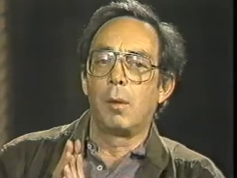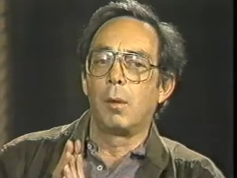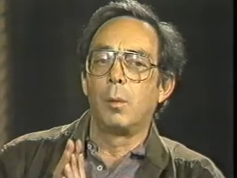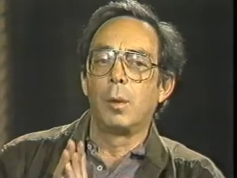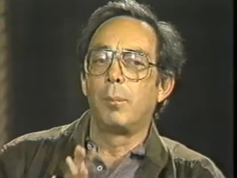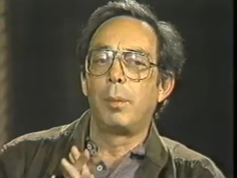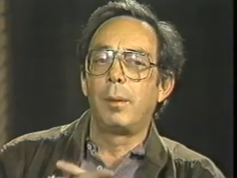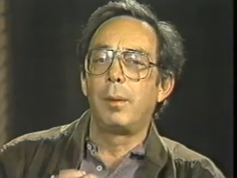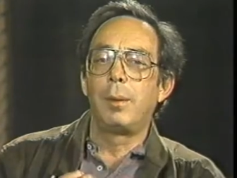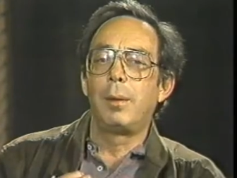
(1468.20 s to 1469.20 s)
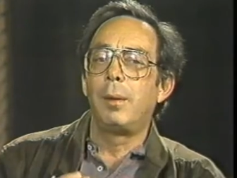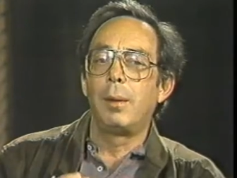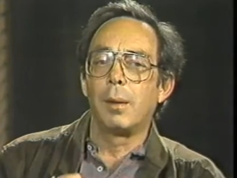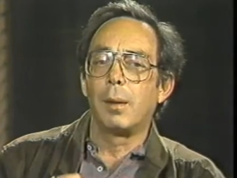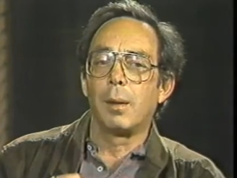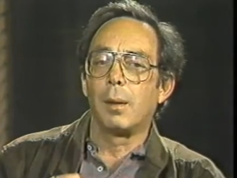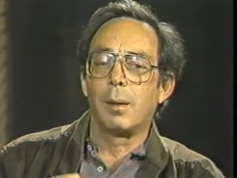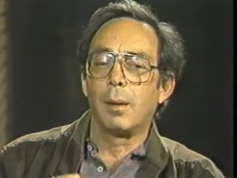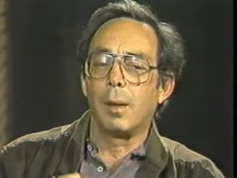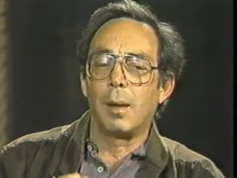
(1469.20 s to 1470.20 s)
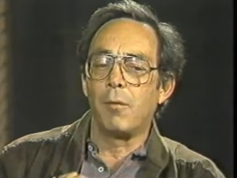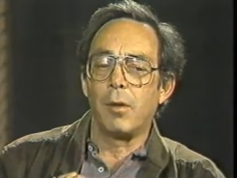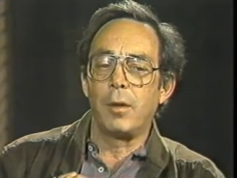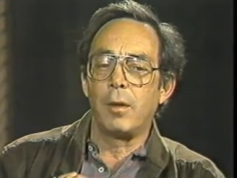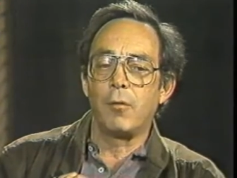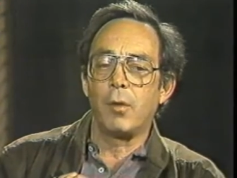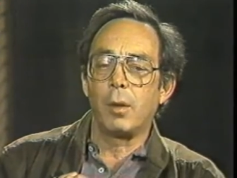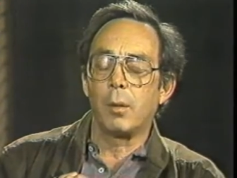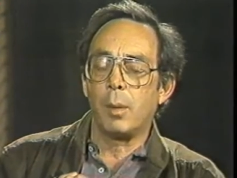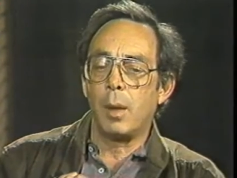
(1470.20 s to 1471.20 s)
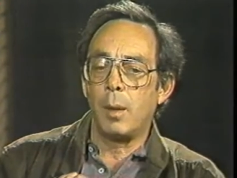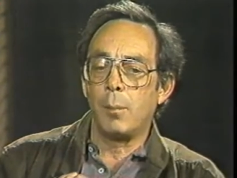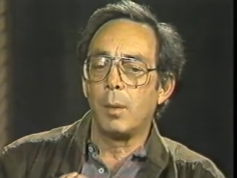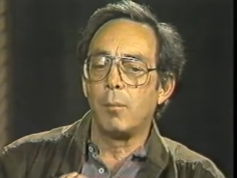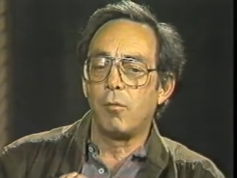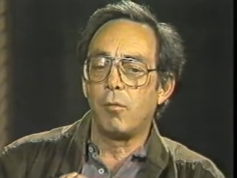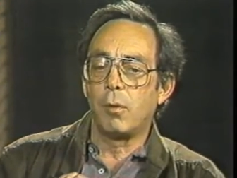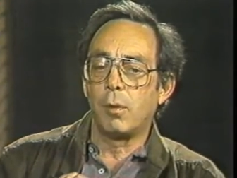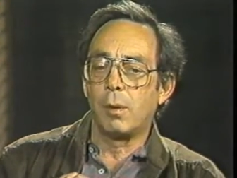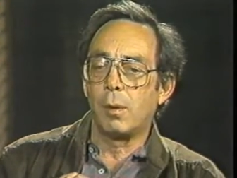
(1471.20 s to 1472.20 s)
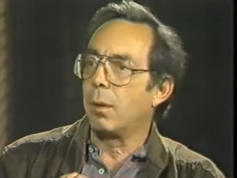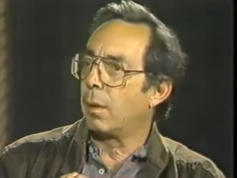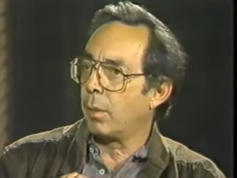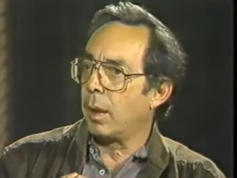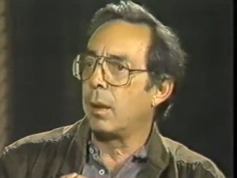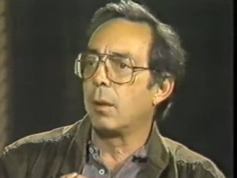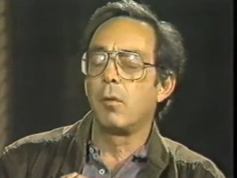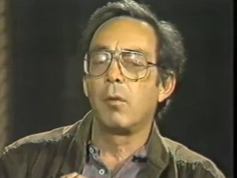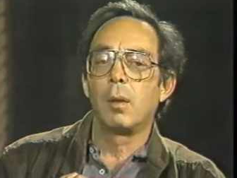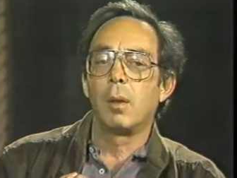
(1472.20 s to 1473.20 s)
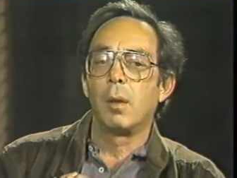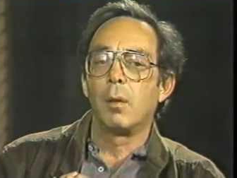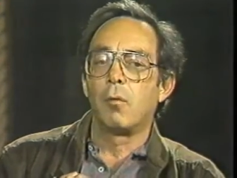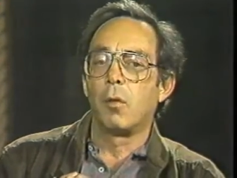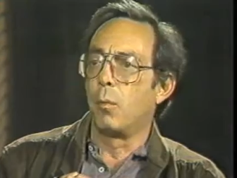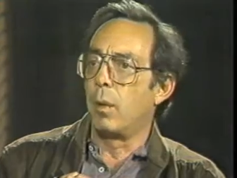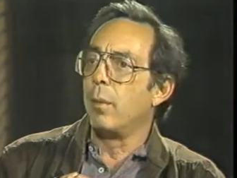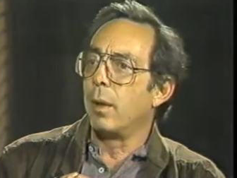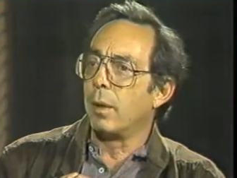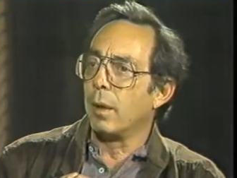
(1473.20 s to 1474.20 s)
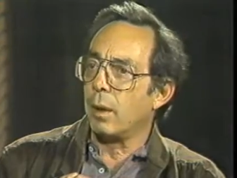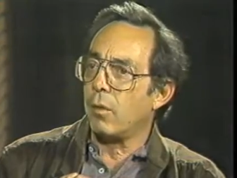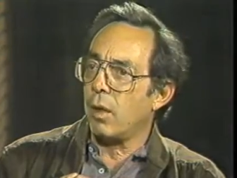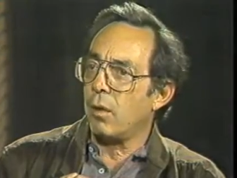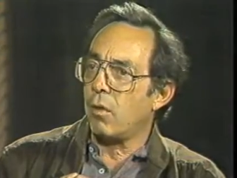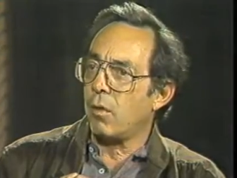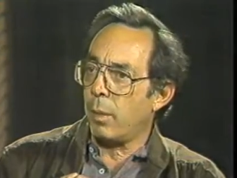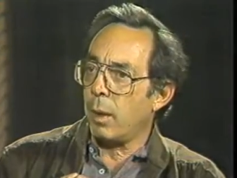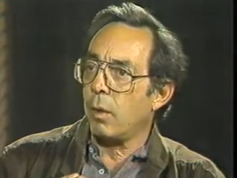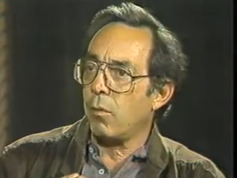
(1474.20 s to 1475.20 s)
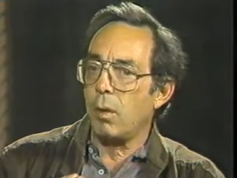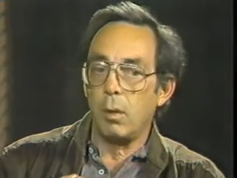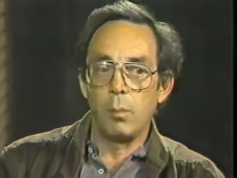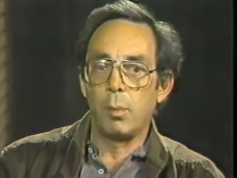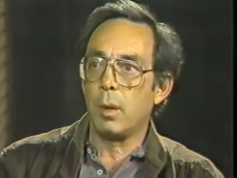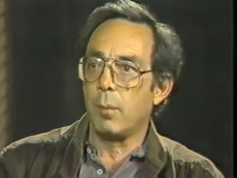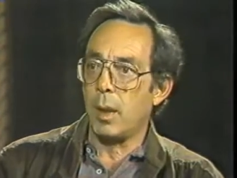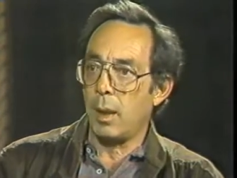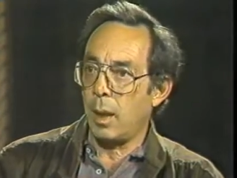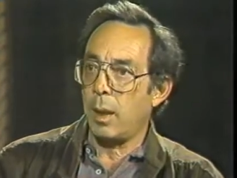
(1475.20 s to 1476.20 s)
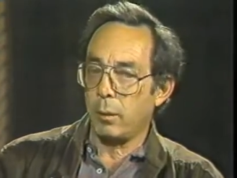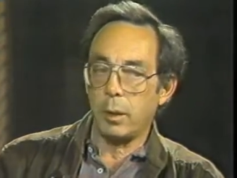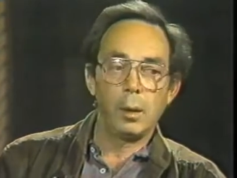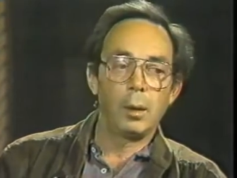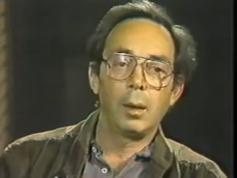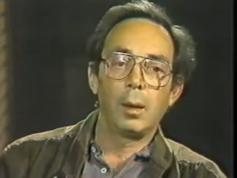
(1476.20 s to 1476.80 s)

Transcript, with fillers: There will be uh, a very difficult problem for the planners for women in the late stages of pregnancy? Do you put them on the highway